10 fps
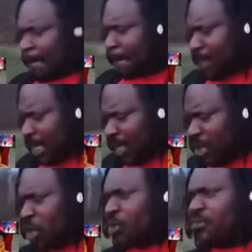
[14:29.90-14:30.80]
Play
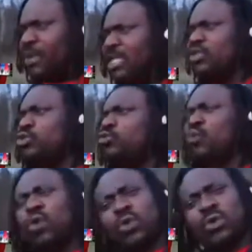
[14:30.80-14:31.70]
your own little
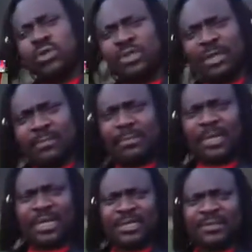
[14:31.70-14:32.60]
role you can
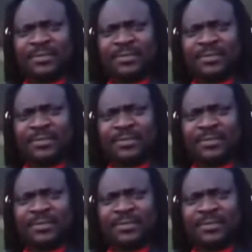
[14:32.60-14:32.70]
play.